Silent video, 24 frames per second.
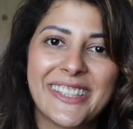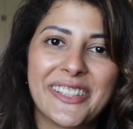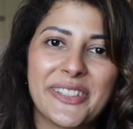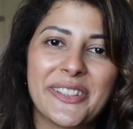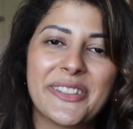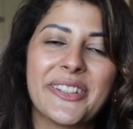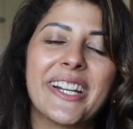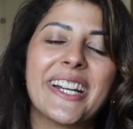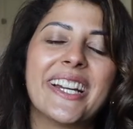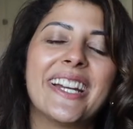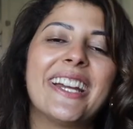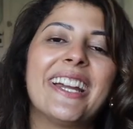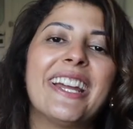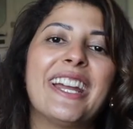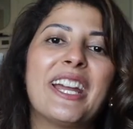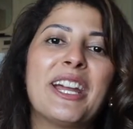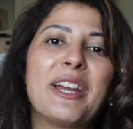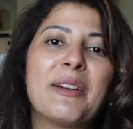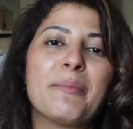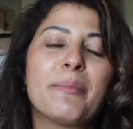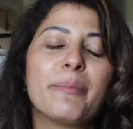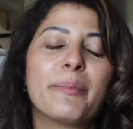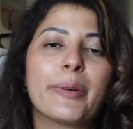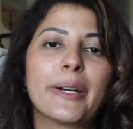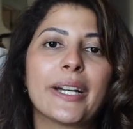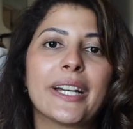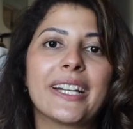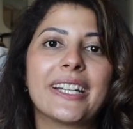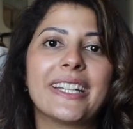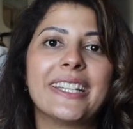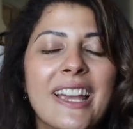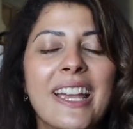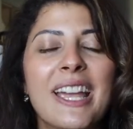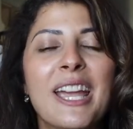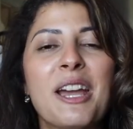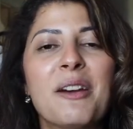to it and but
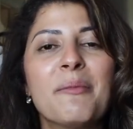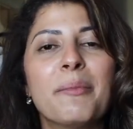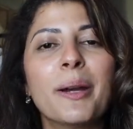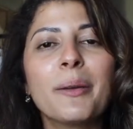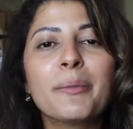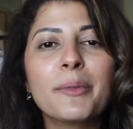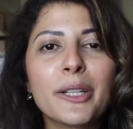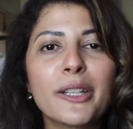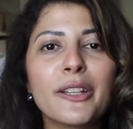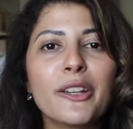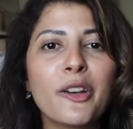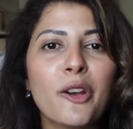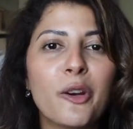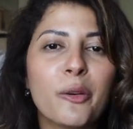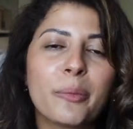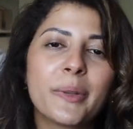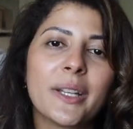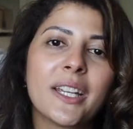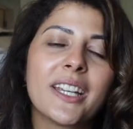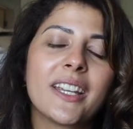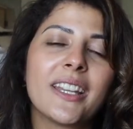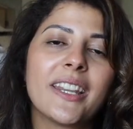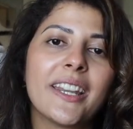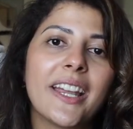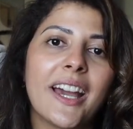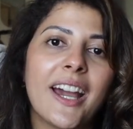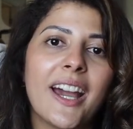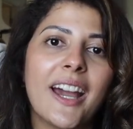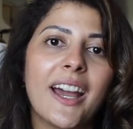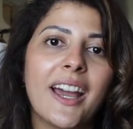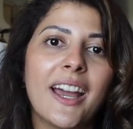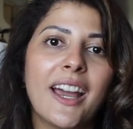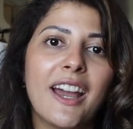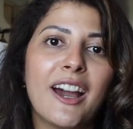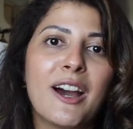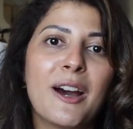but I'm really hoping
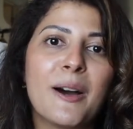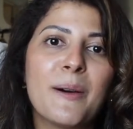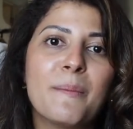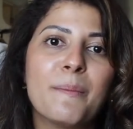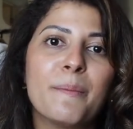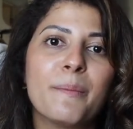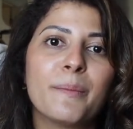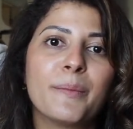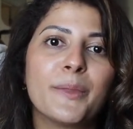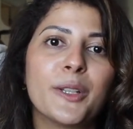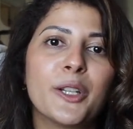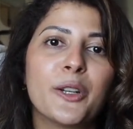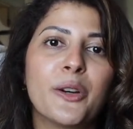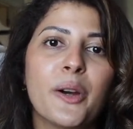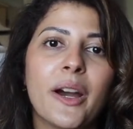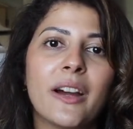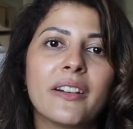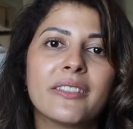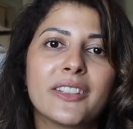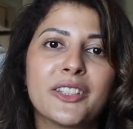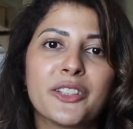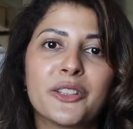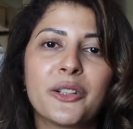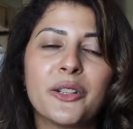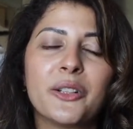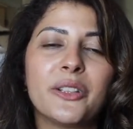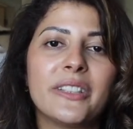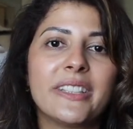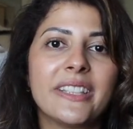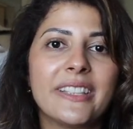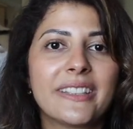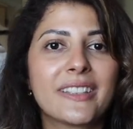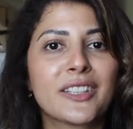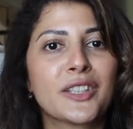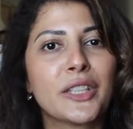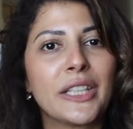that um, you know after all
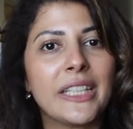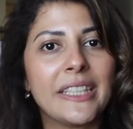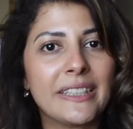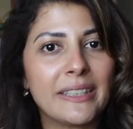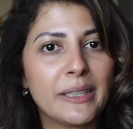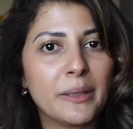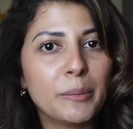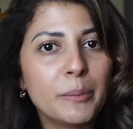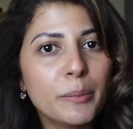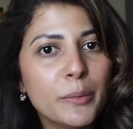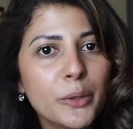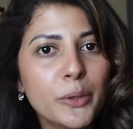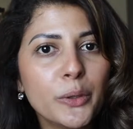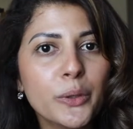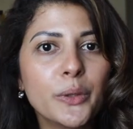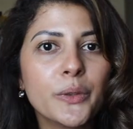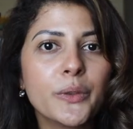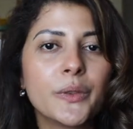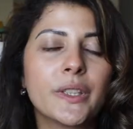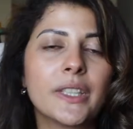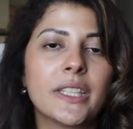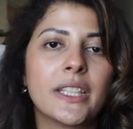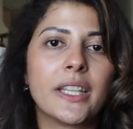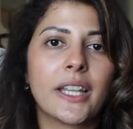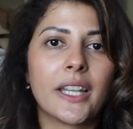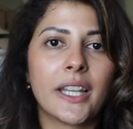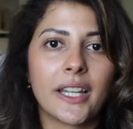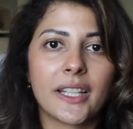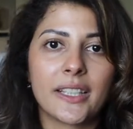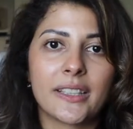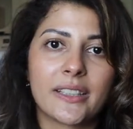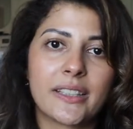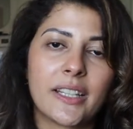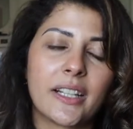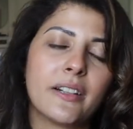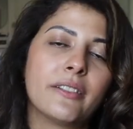these crazy moves and
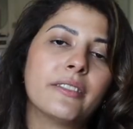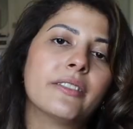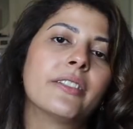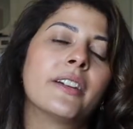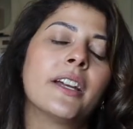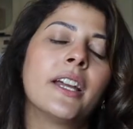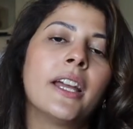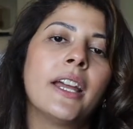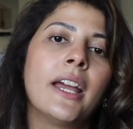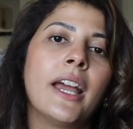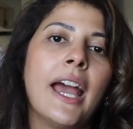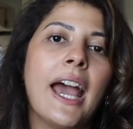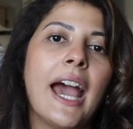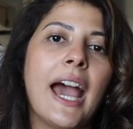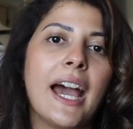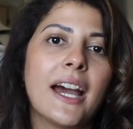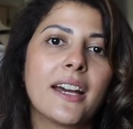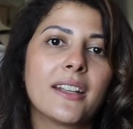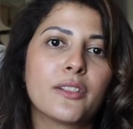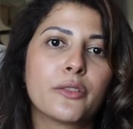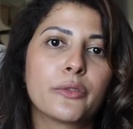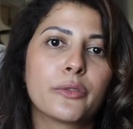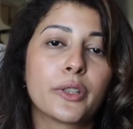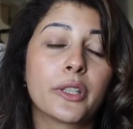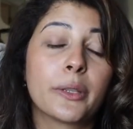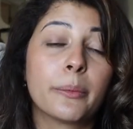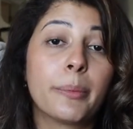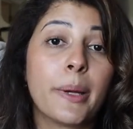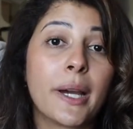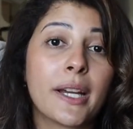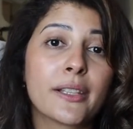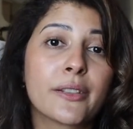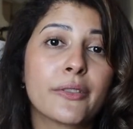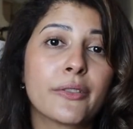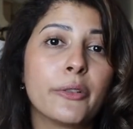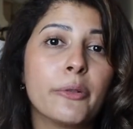things that I've had over the
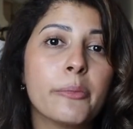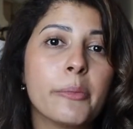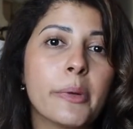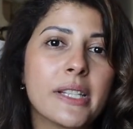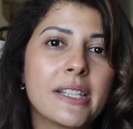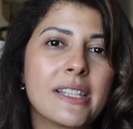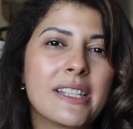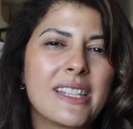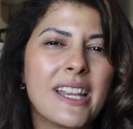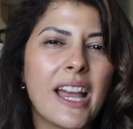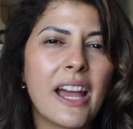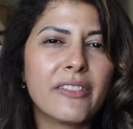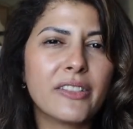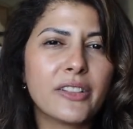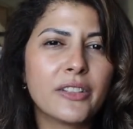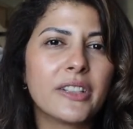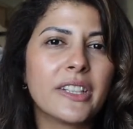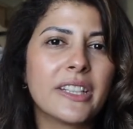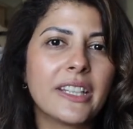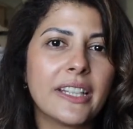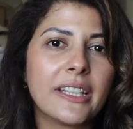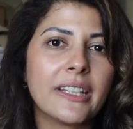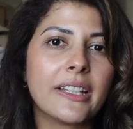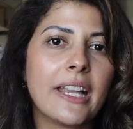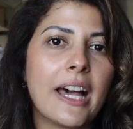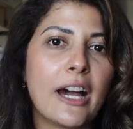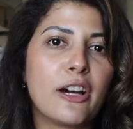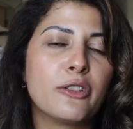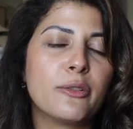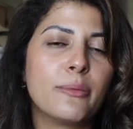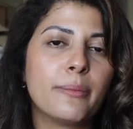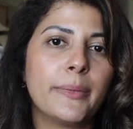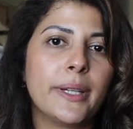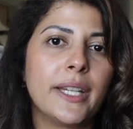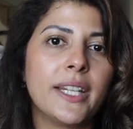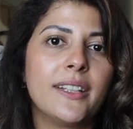past few months that haven't really
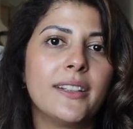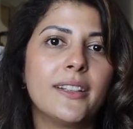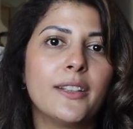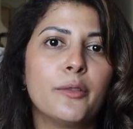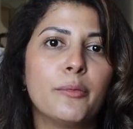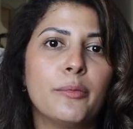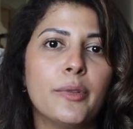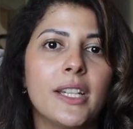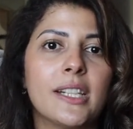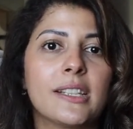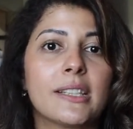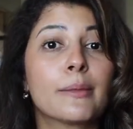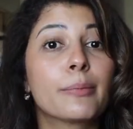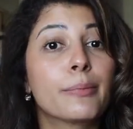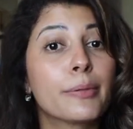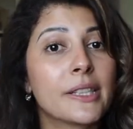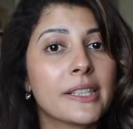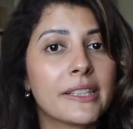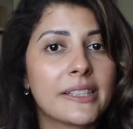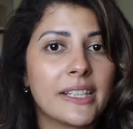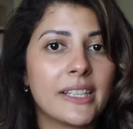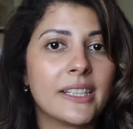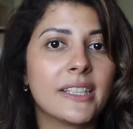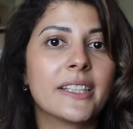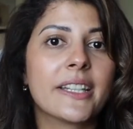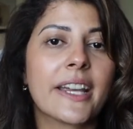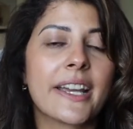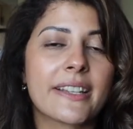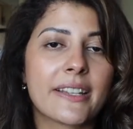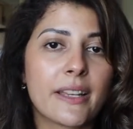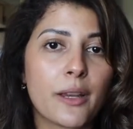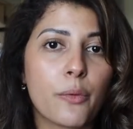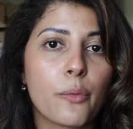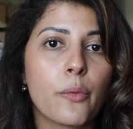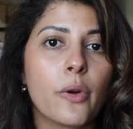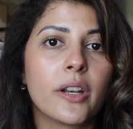allowed me to be as present
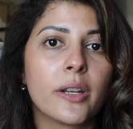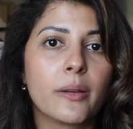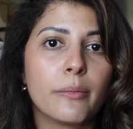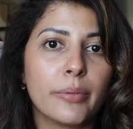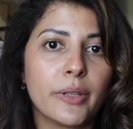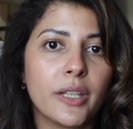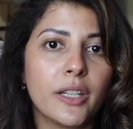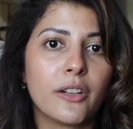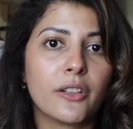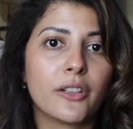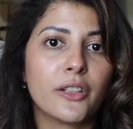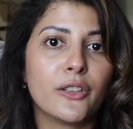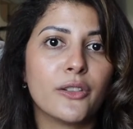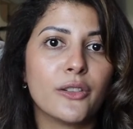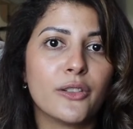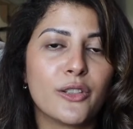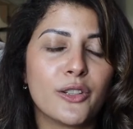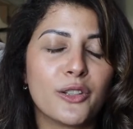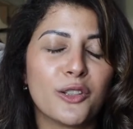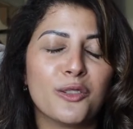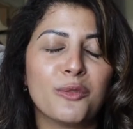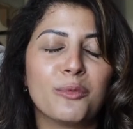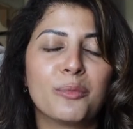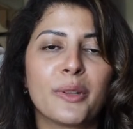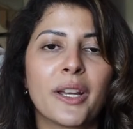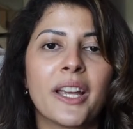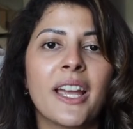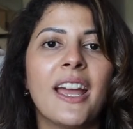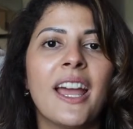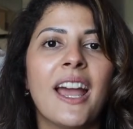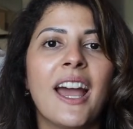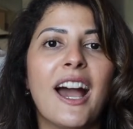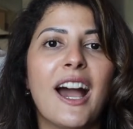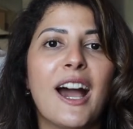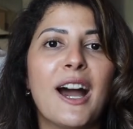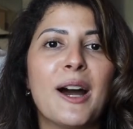as I want to be on YouTube
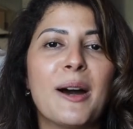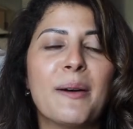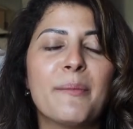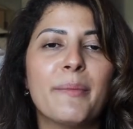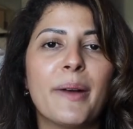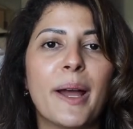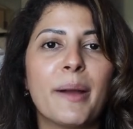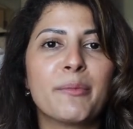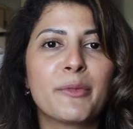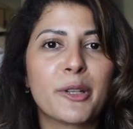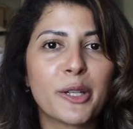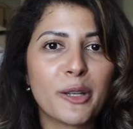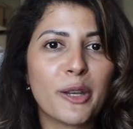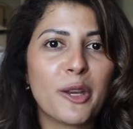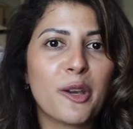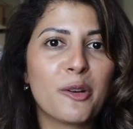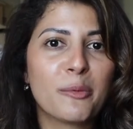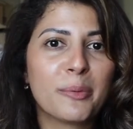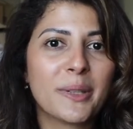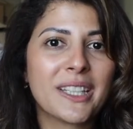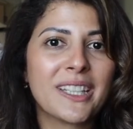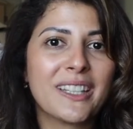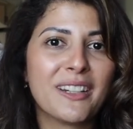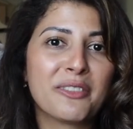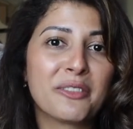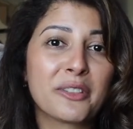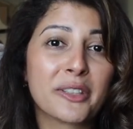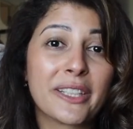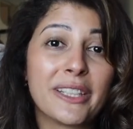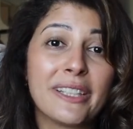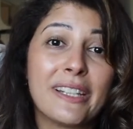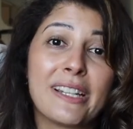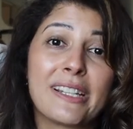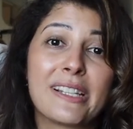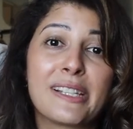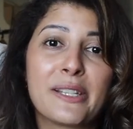um, I'm really hoping that for
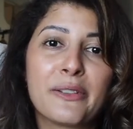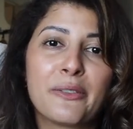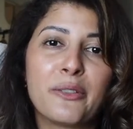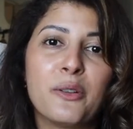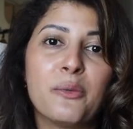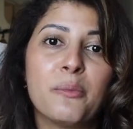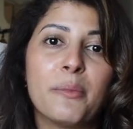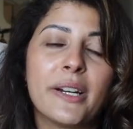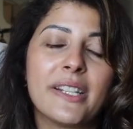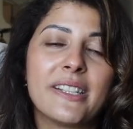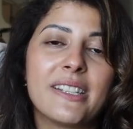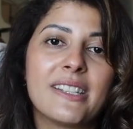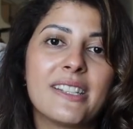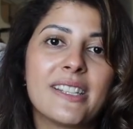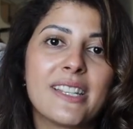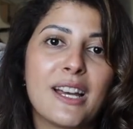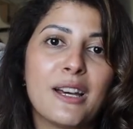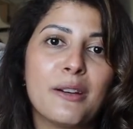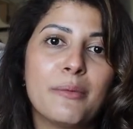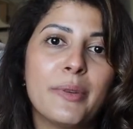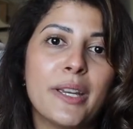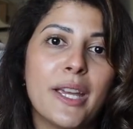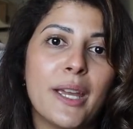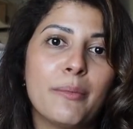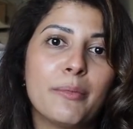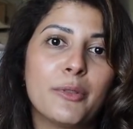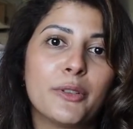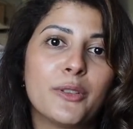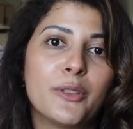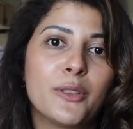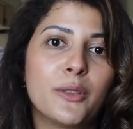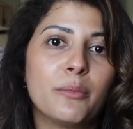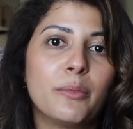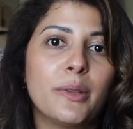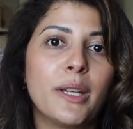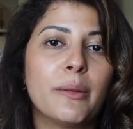the next few months I'll be able
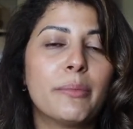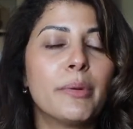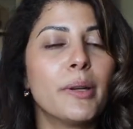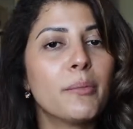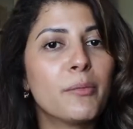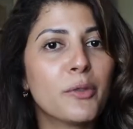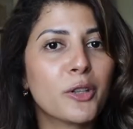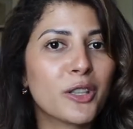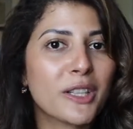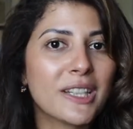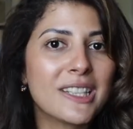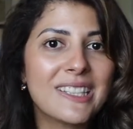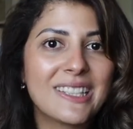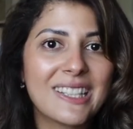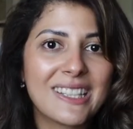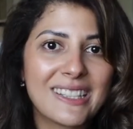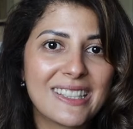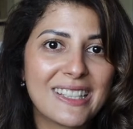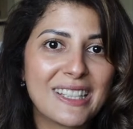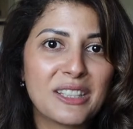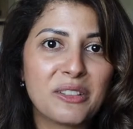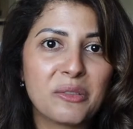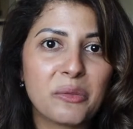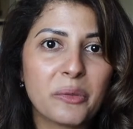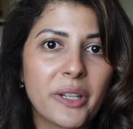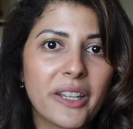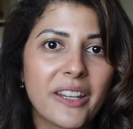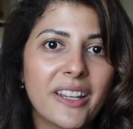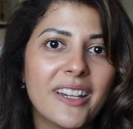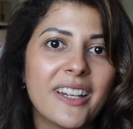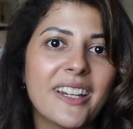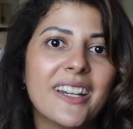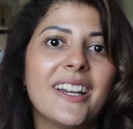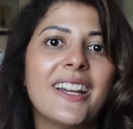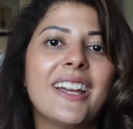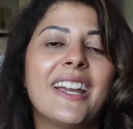to be a bit more consistent with
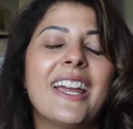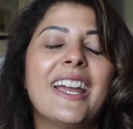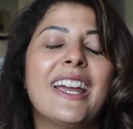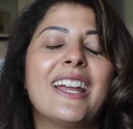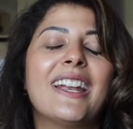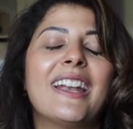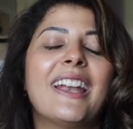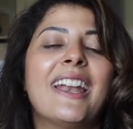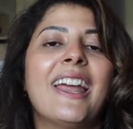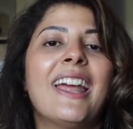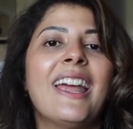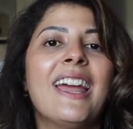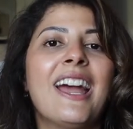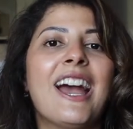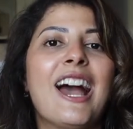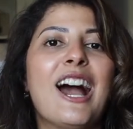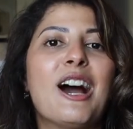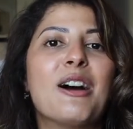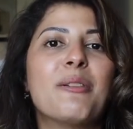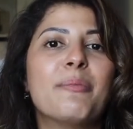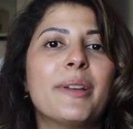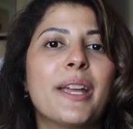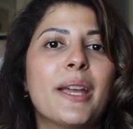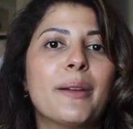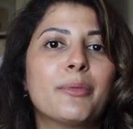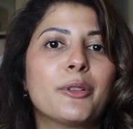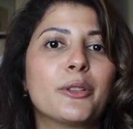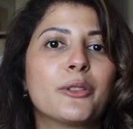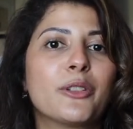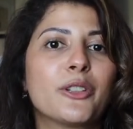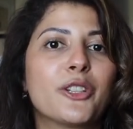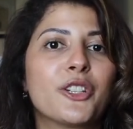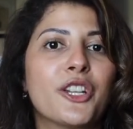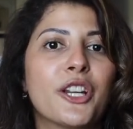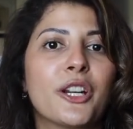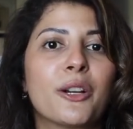it and I'll be able
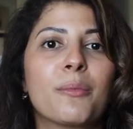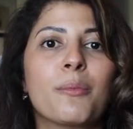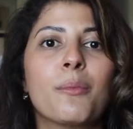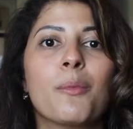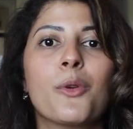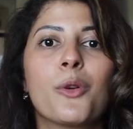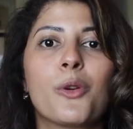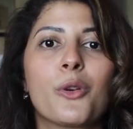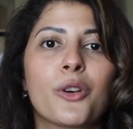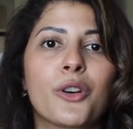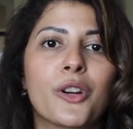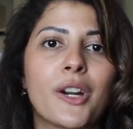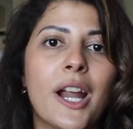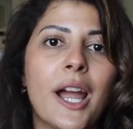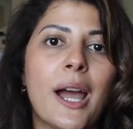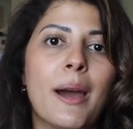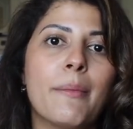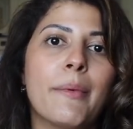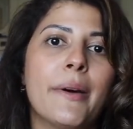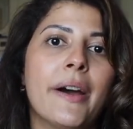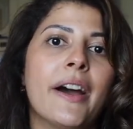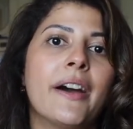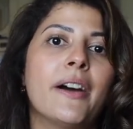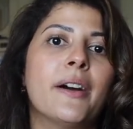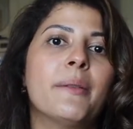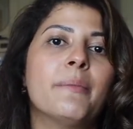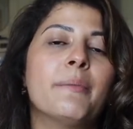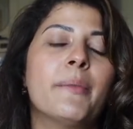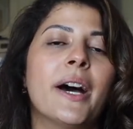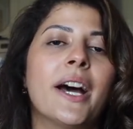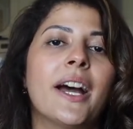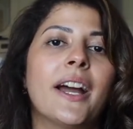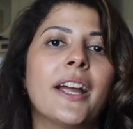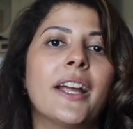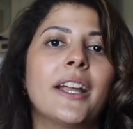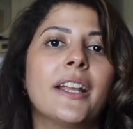to share more about
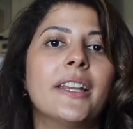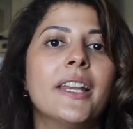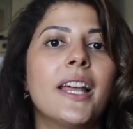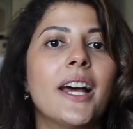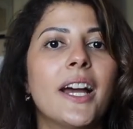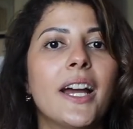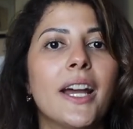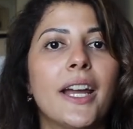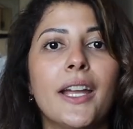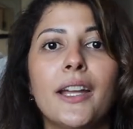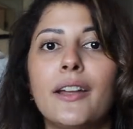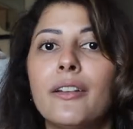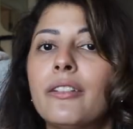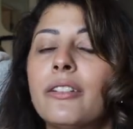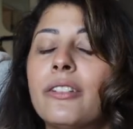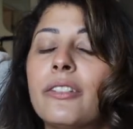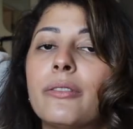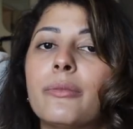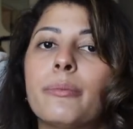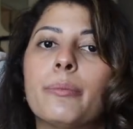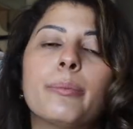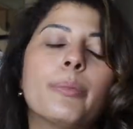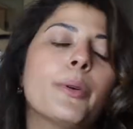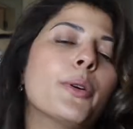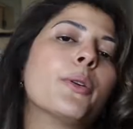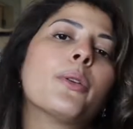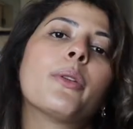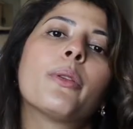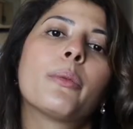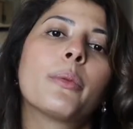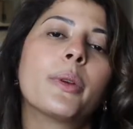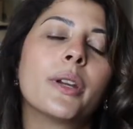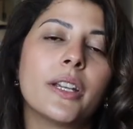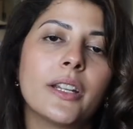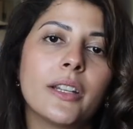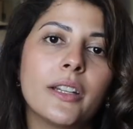my life
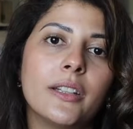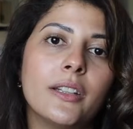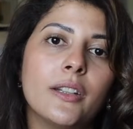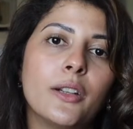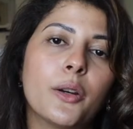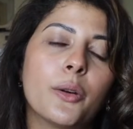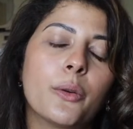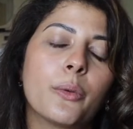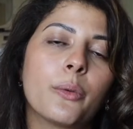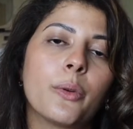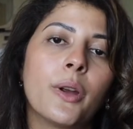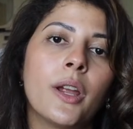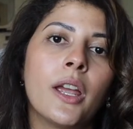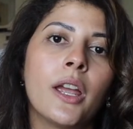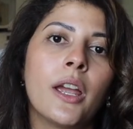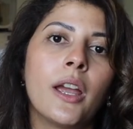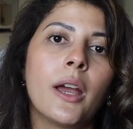both with you know